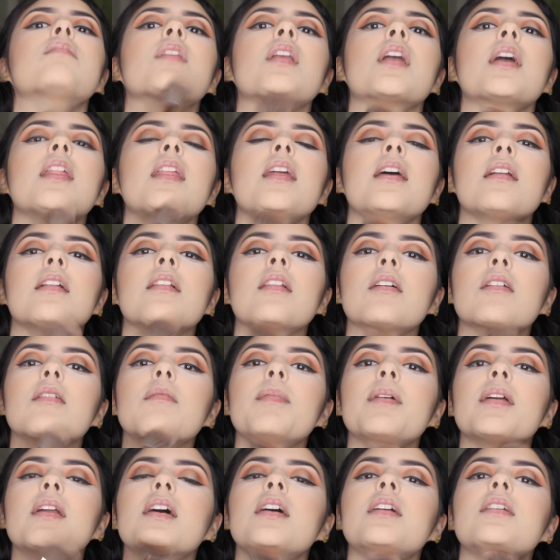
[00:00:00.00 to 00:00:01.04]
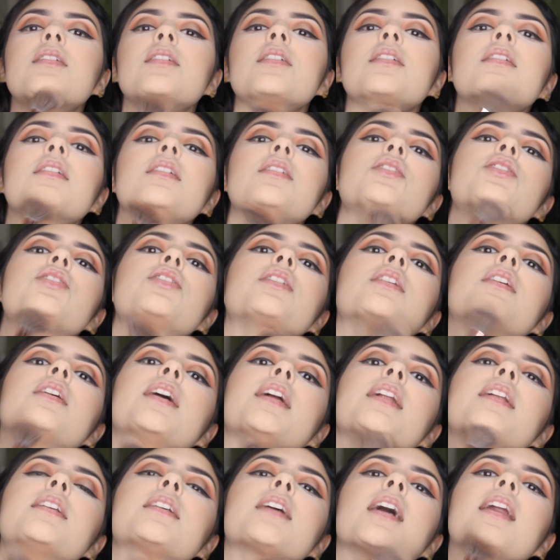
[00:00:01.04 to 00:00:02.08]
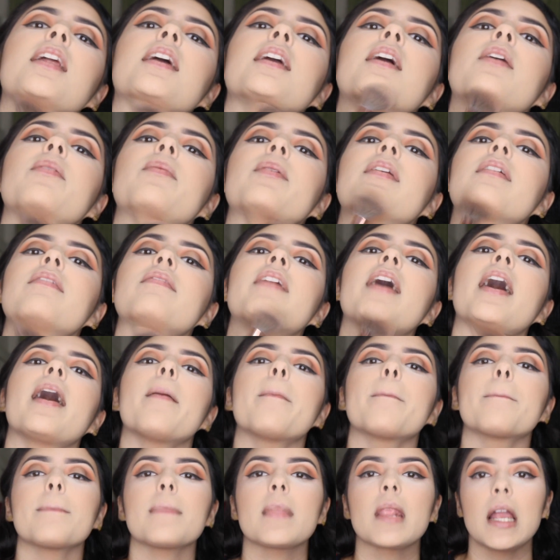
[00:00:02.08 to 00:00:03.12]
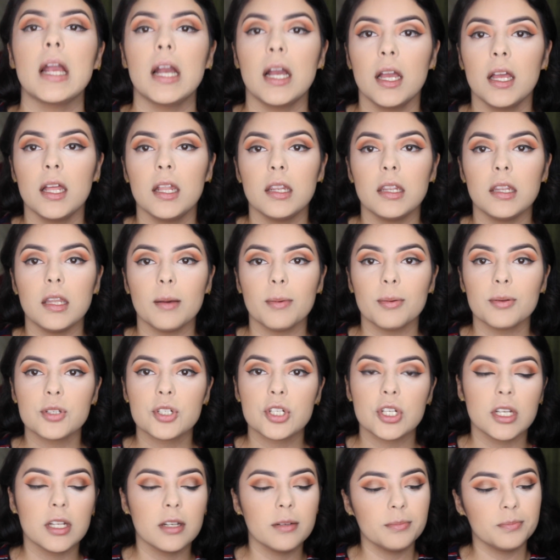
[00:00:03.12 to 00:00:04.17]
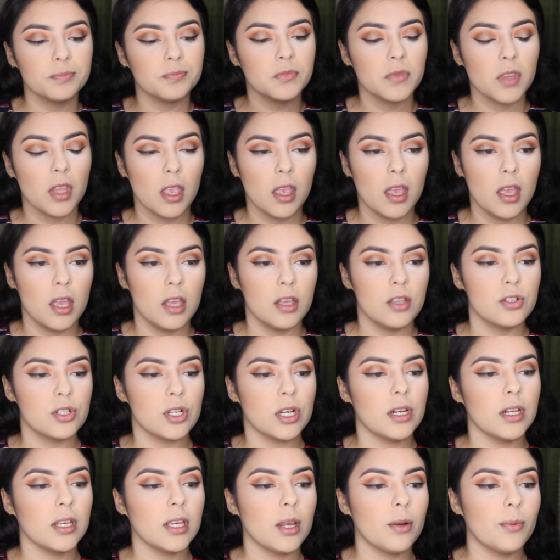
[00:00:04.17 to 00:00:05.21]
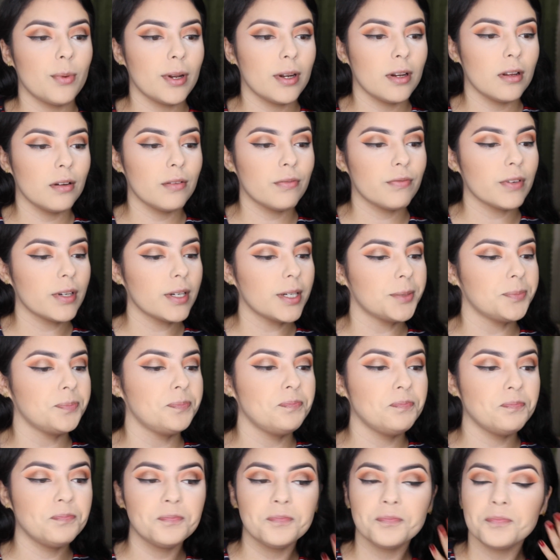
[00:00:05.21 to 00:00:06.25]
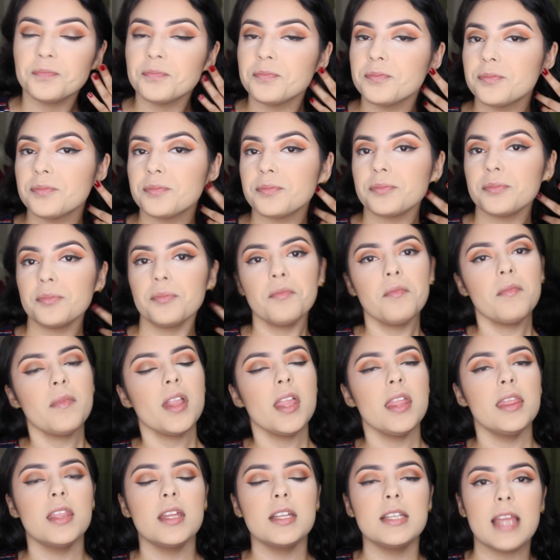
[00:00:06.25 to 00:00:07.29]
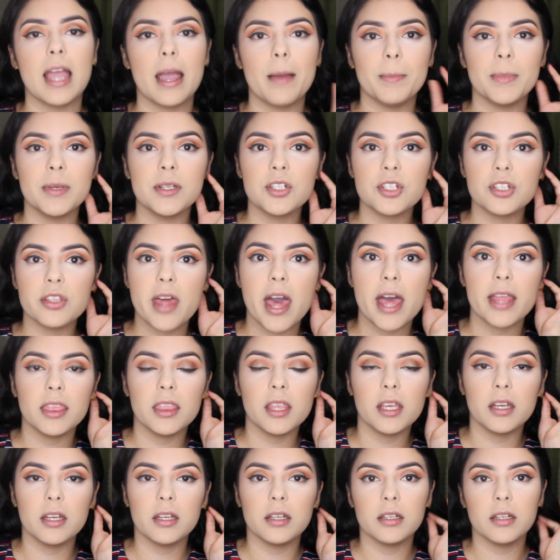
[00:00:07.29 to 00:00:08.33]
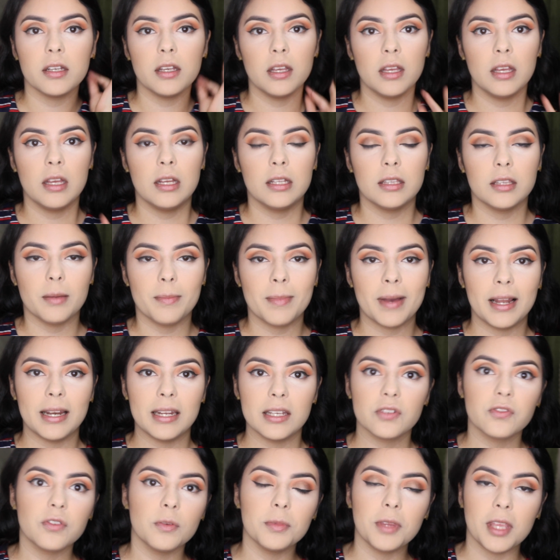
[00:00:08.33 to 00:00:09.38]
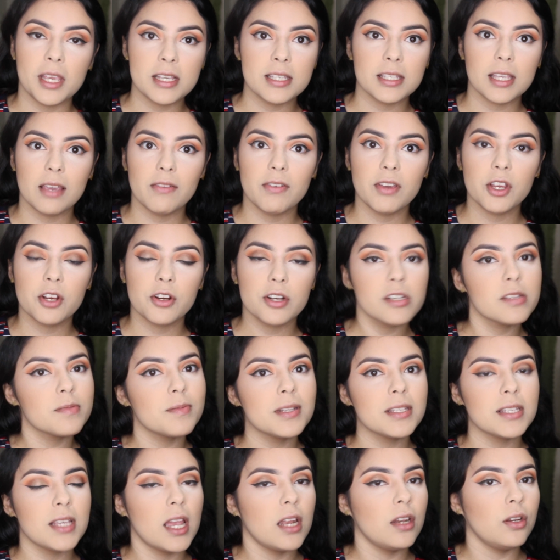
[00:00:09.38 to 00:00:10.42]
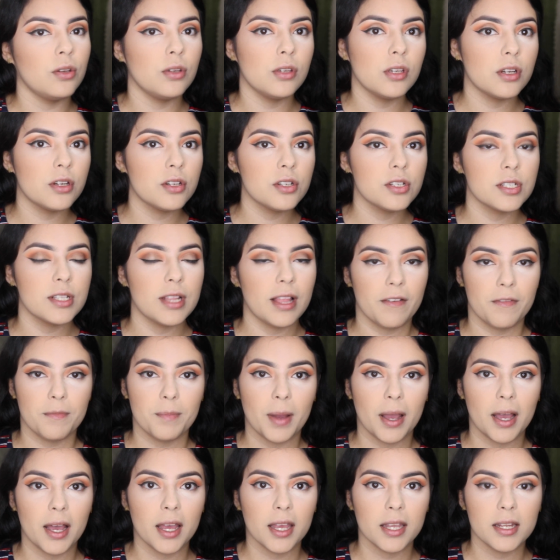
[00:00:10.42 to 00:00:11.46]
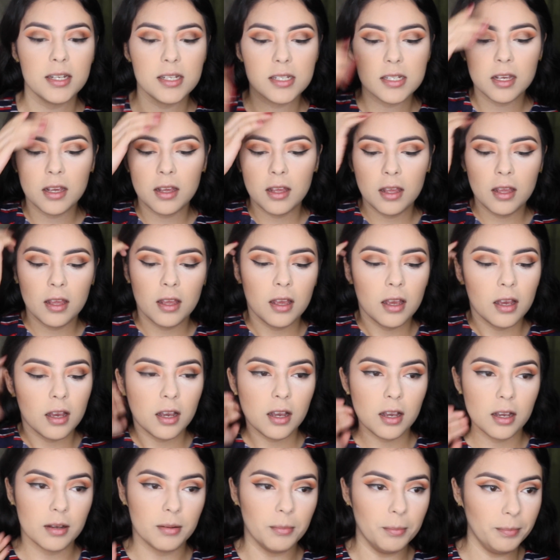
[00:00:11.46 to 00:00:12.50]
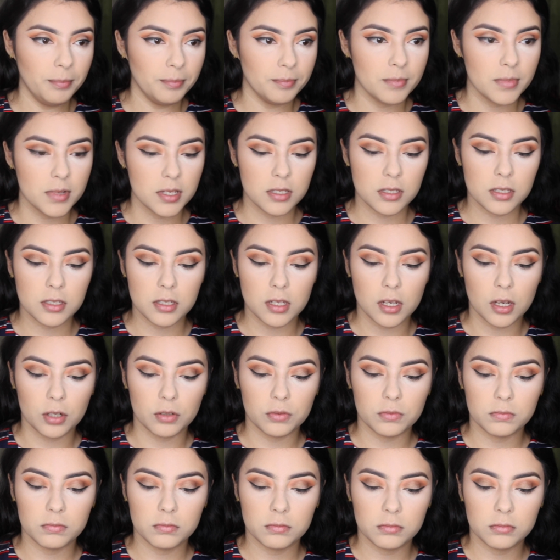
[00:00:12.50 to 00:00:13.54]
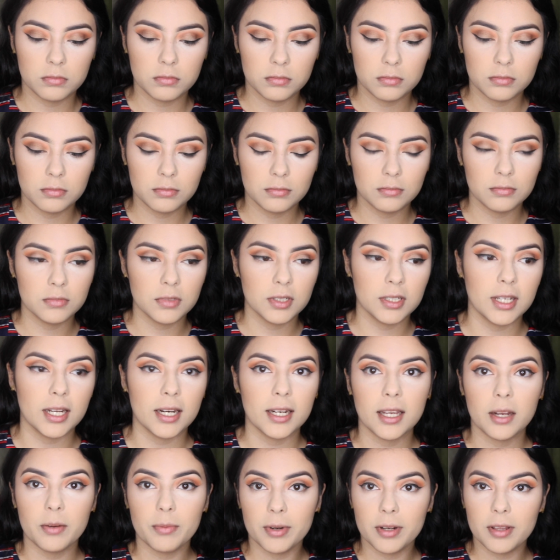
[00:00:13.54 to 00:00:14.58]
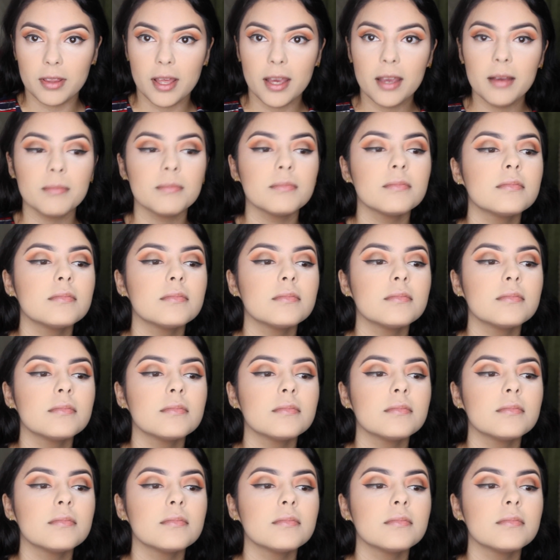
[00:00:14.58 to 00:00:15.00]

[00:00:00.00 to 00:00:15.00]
And then a little bit under the chin to kind of get rid of that double chin. Trying to get rid of the damage that the tamales from Thanksgiving, Christmas, and New Year's left behind. So gotta get rid of that.